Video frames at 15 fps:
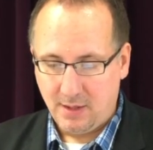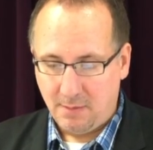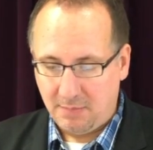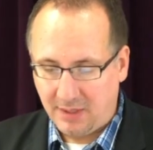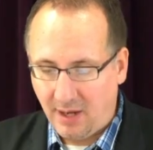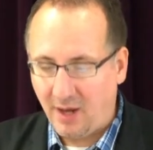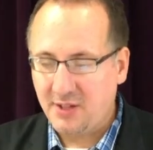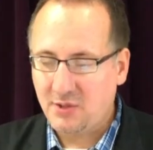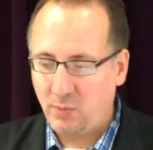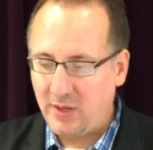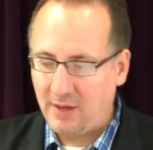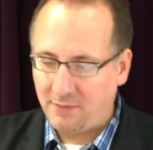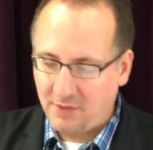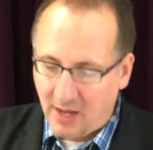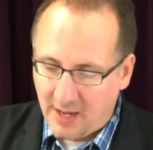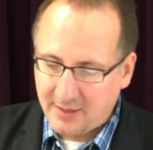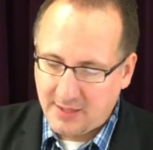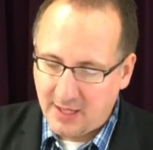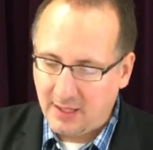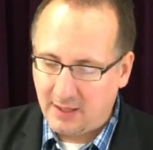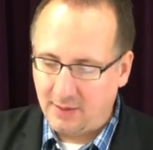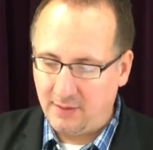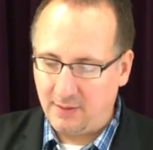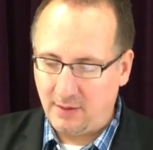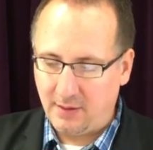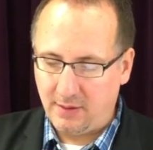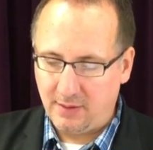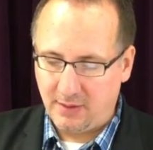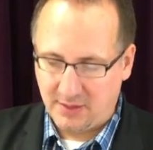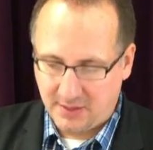Because we have not
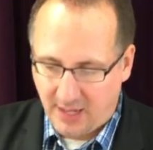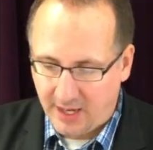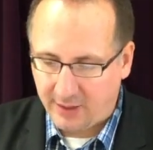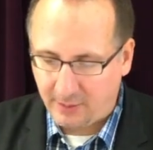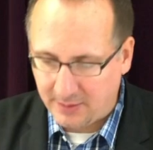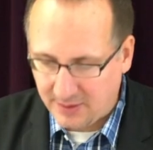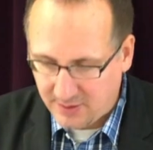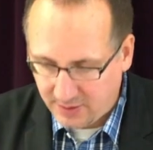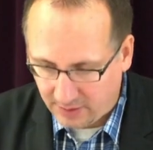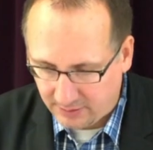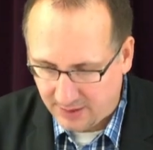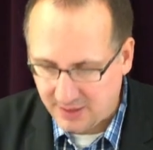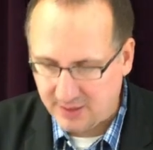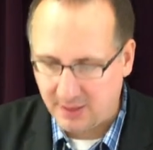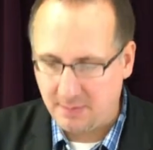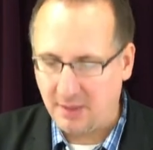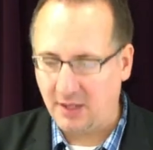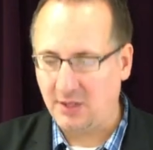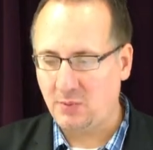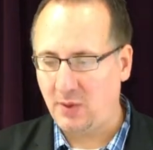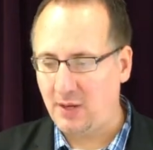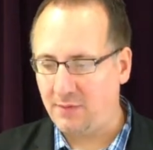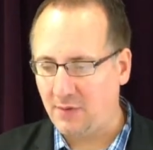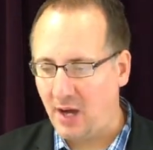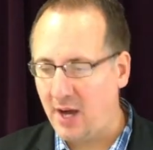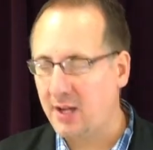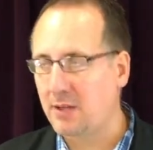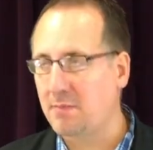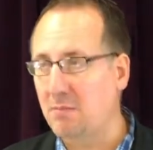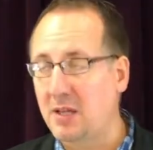taken the sacraments seriously, because we have not
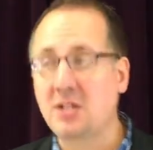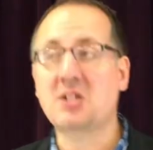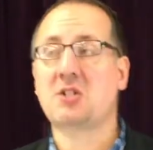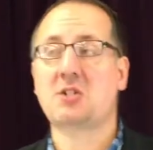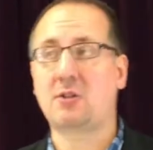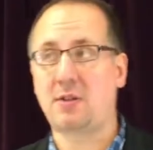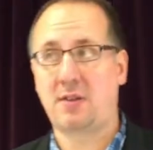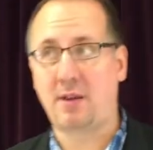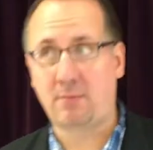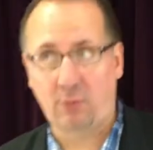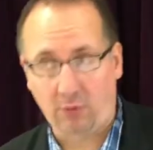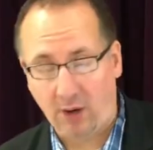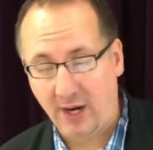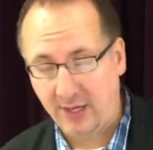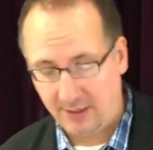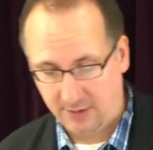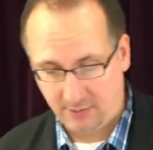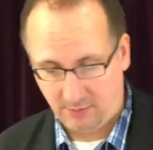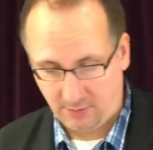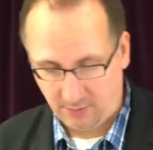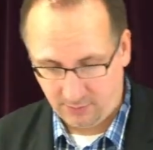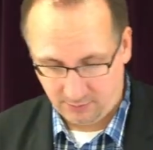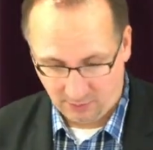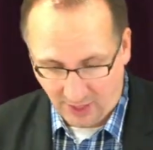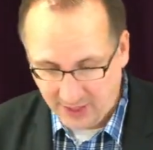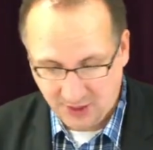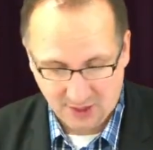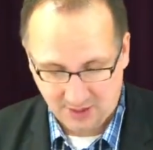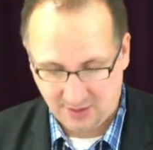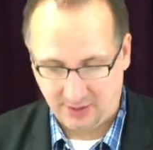administered them
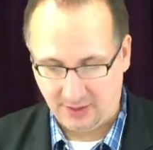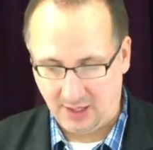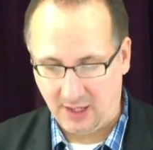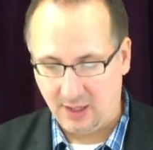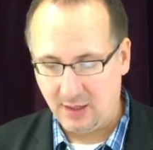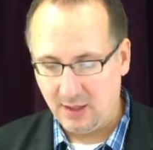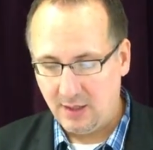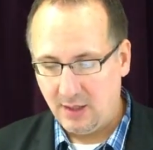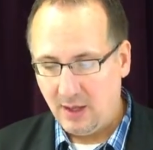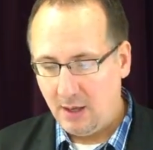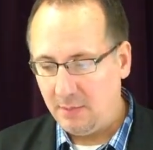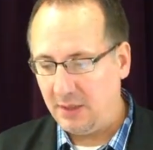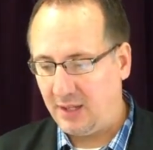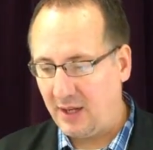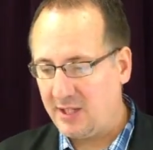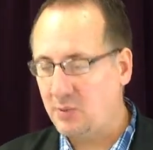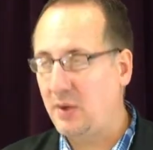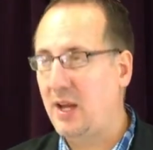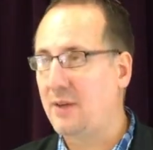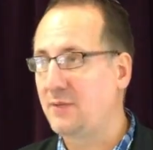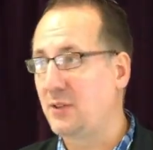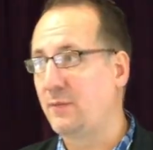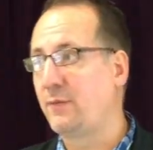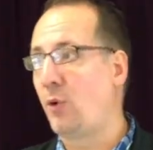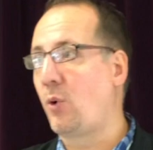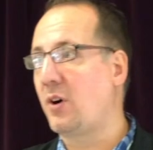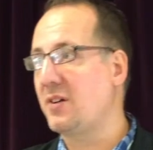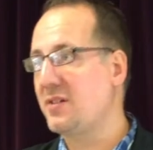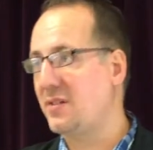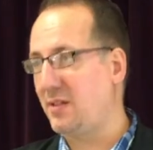righteously, because we have
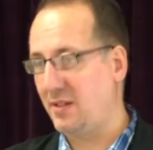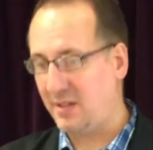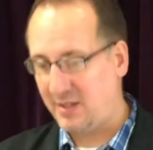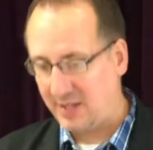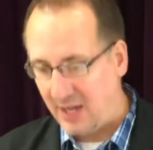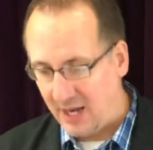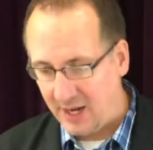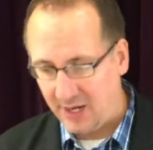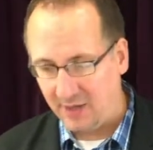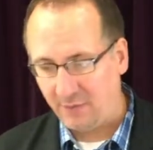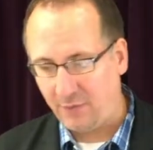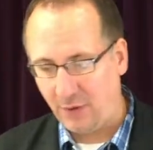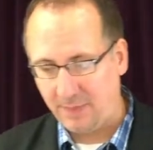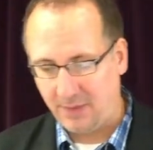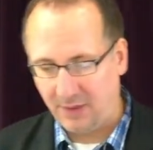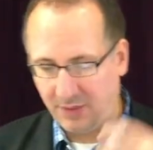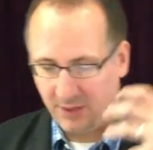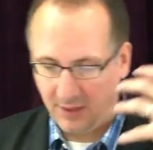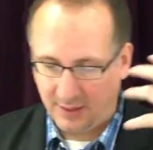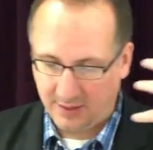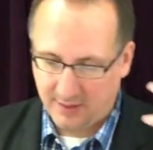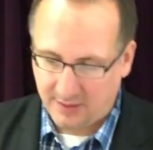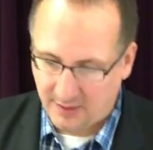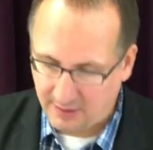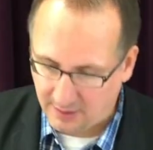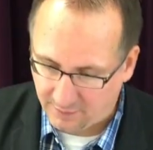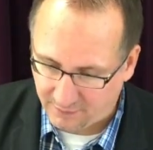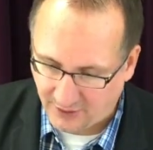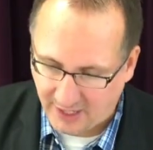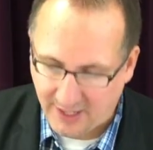divorced the sign from the thing
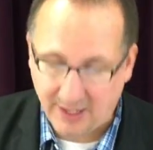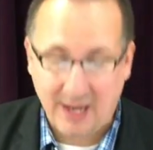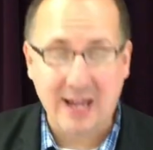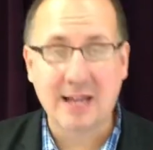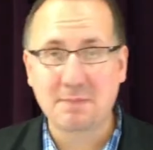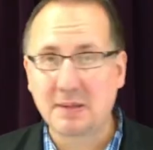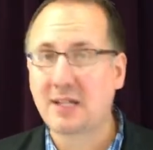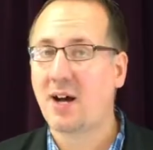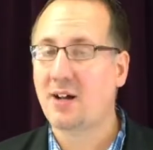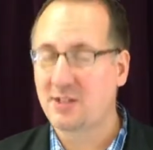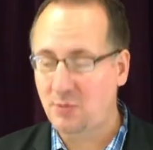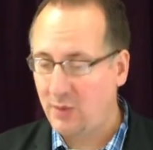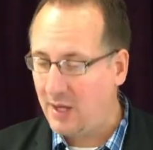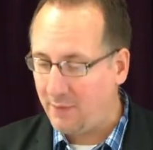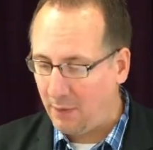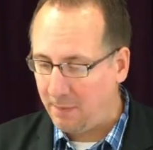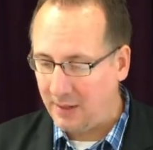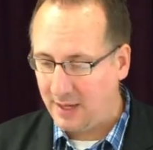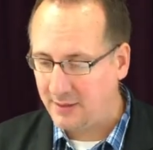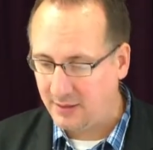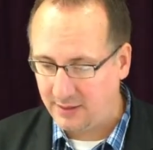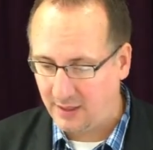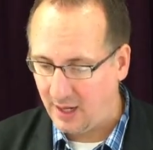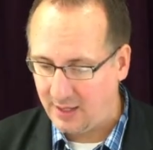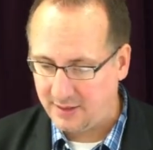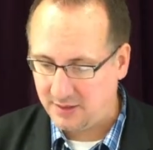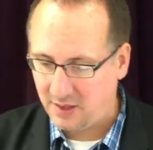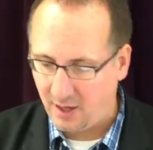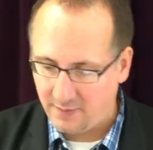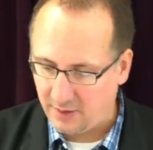signified, and because we have abandoned
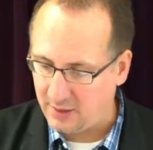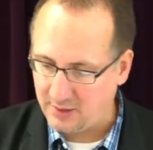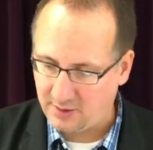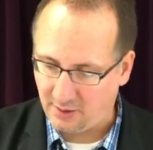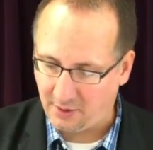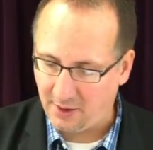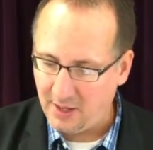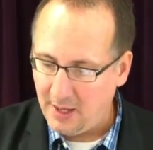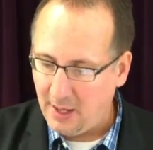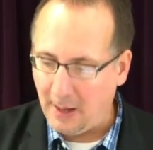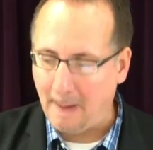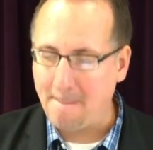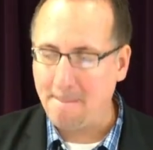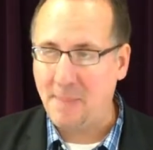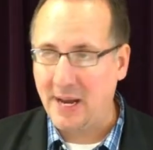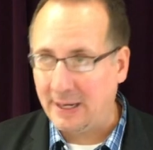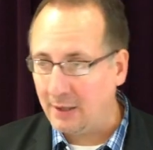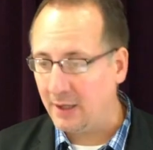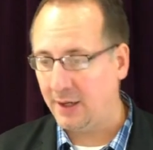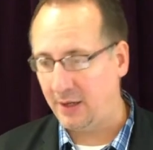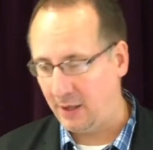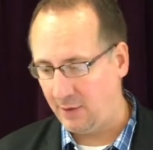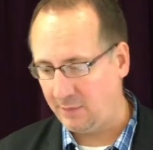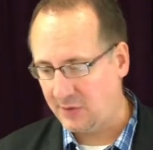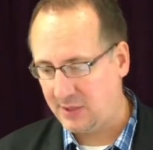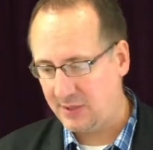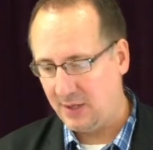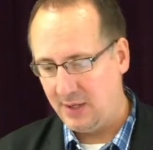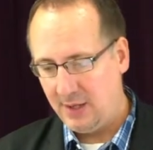God's covenantal imperatives,